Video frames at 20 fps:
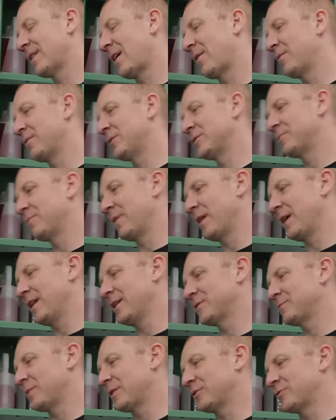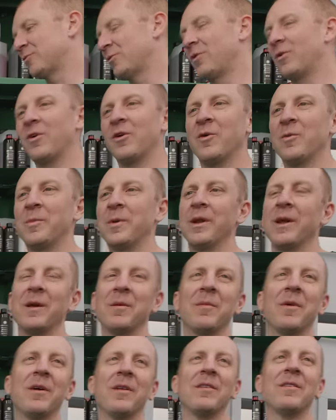I would just manage my drawer
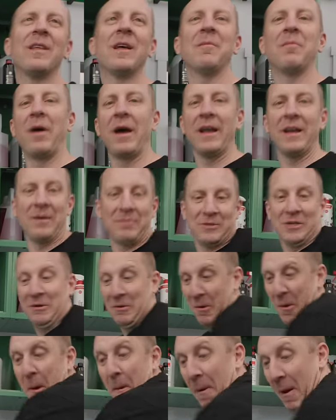opening, but then Mike comes in